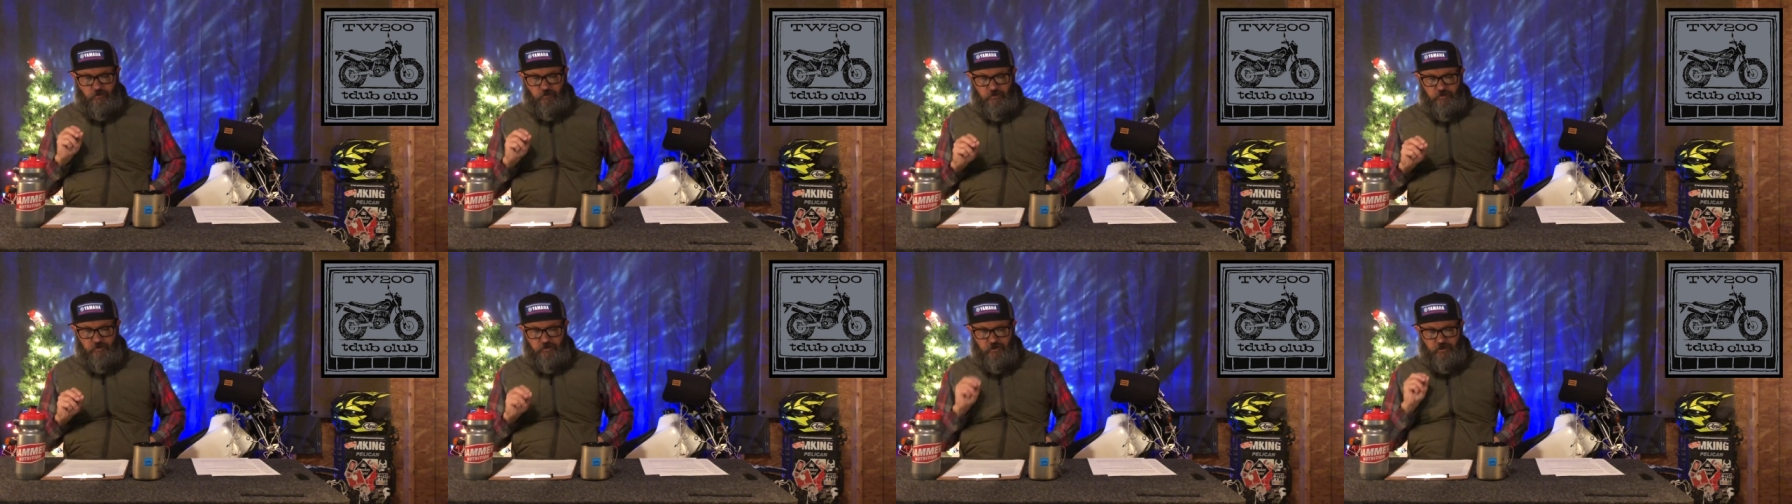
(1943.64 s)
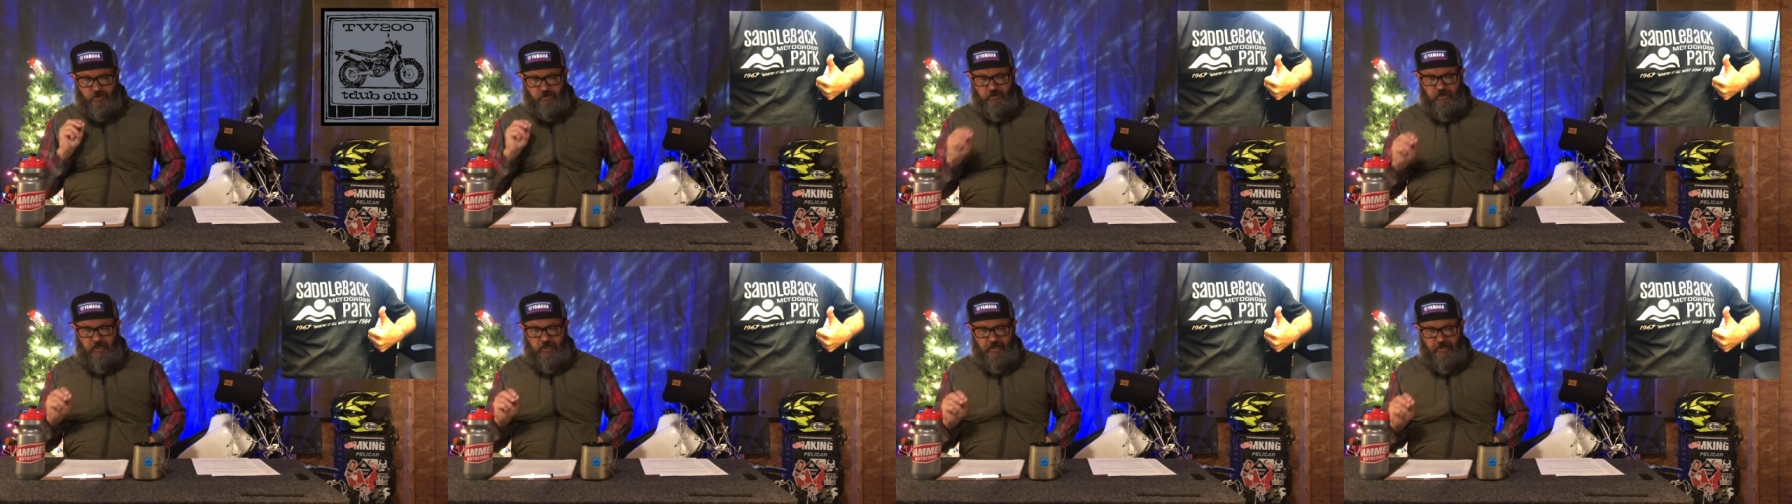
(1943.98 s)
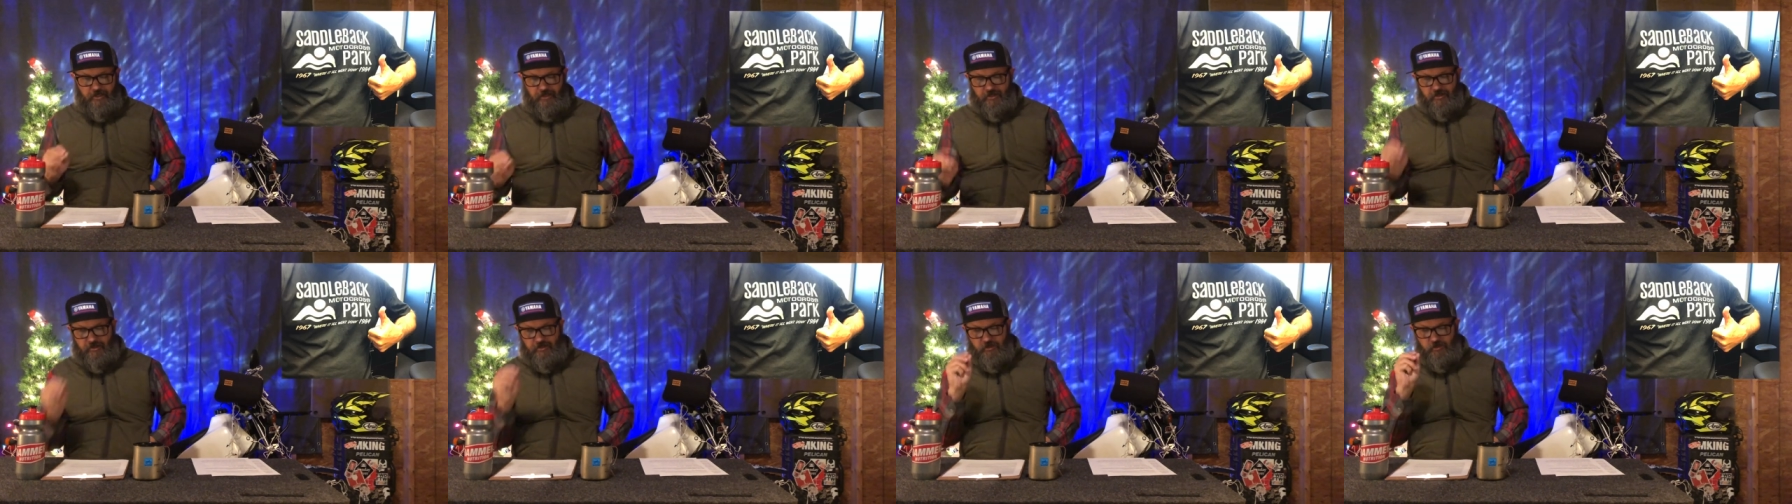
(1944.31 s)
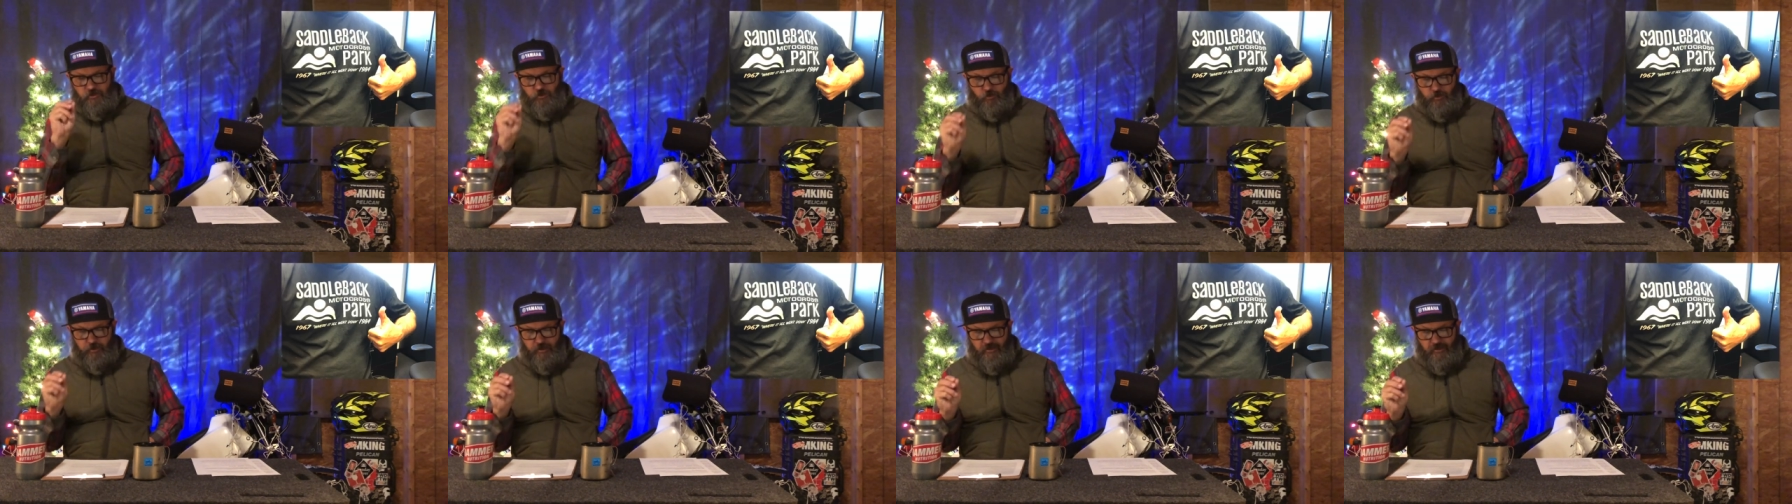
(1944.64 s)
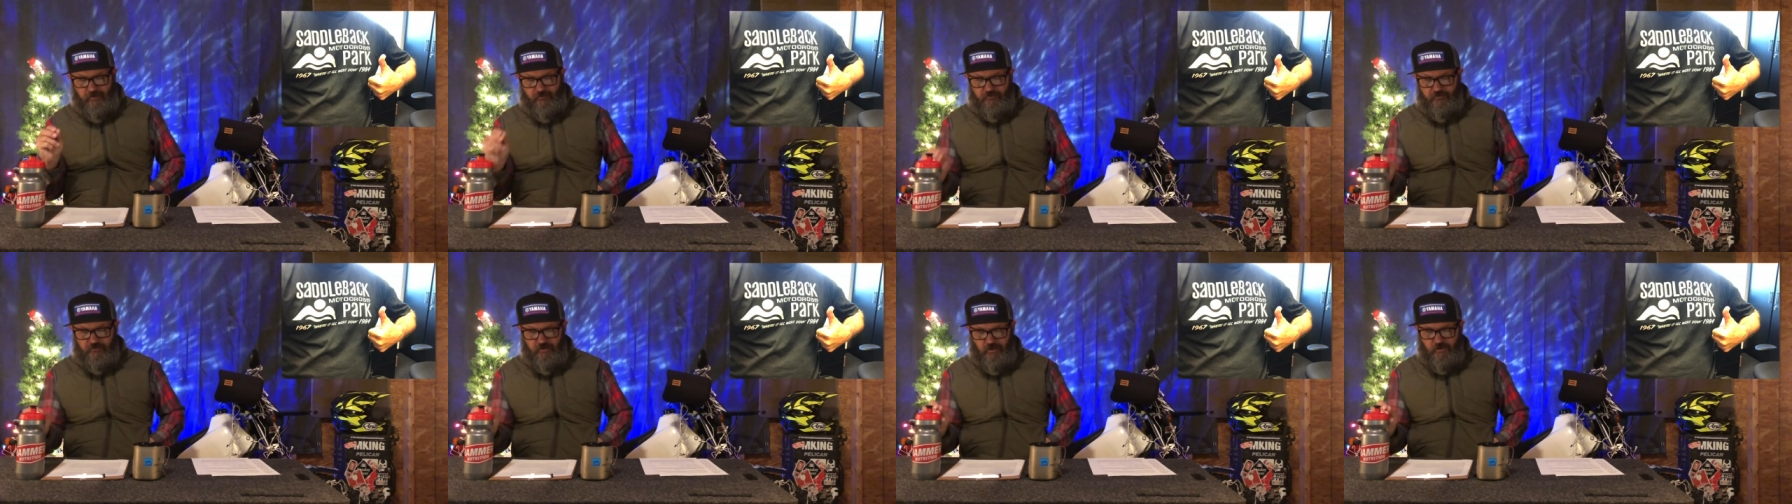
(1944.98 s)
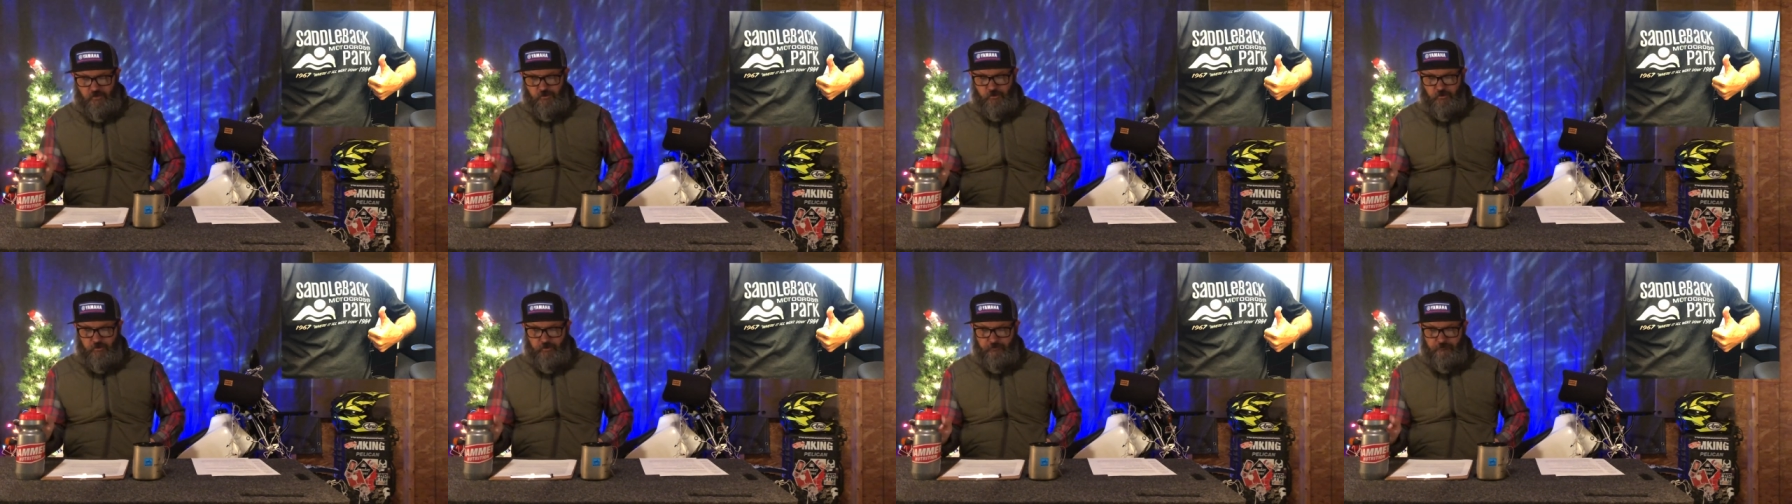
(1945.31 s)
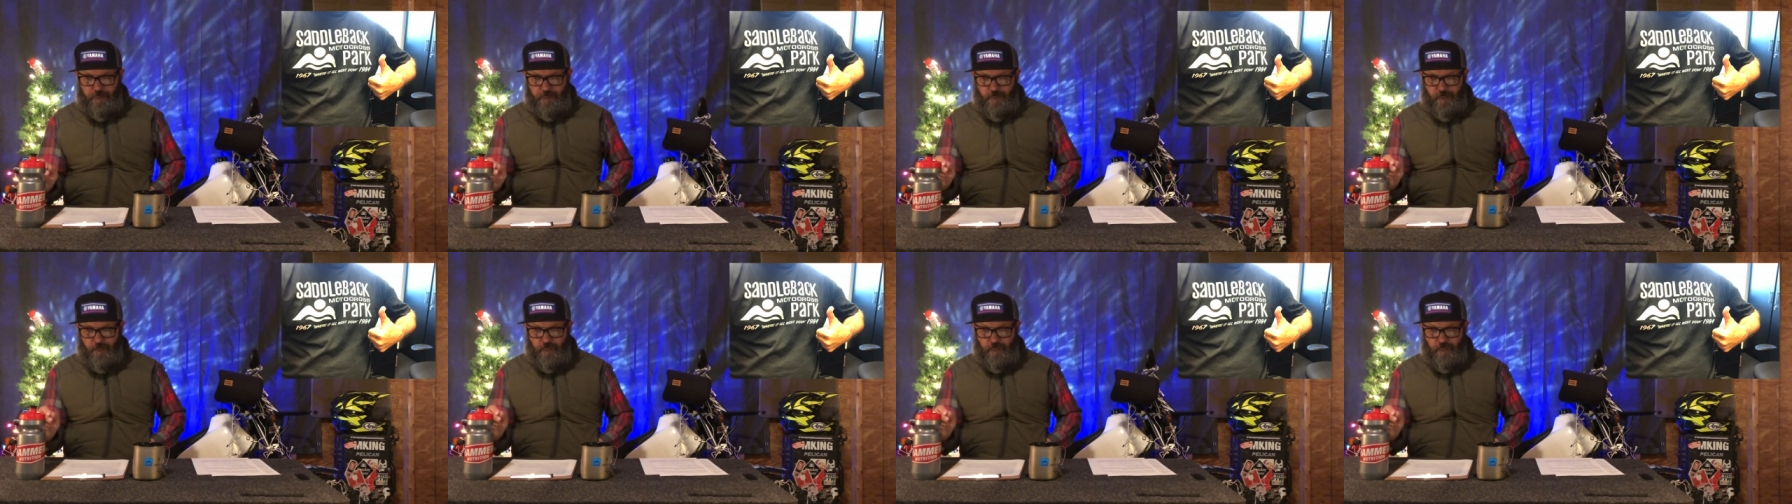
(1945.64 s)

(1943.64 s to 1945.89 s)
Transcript: was created in the 20th century,